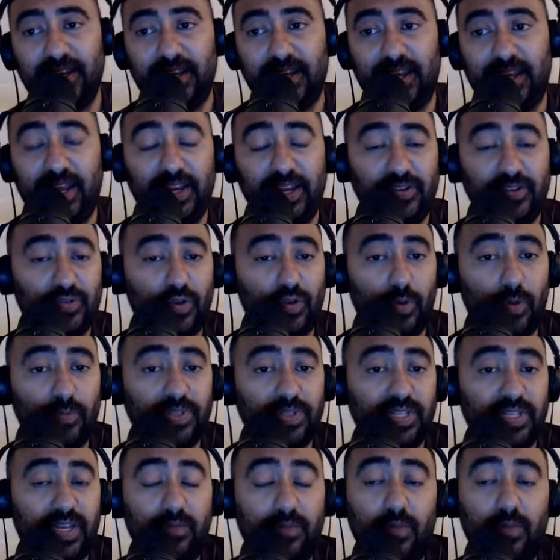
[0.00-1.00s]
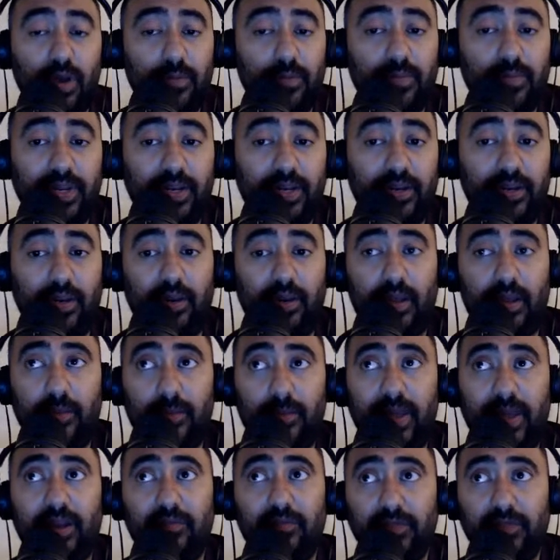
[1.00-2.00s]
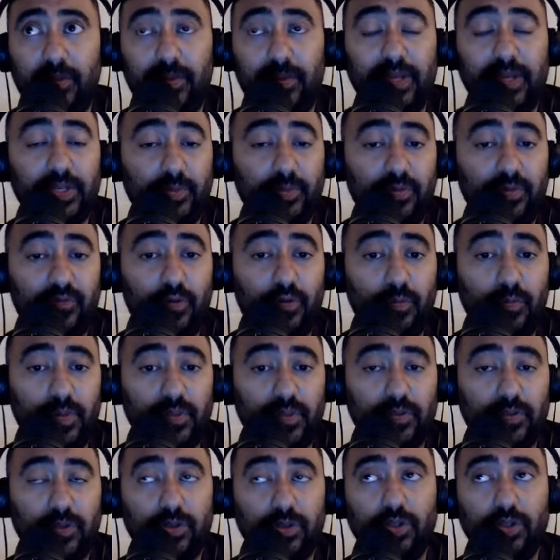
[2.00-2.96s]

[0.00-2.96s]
he drops, in my opinion, a man of the match performance.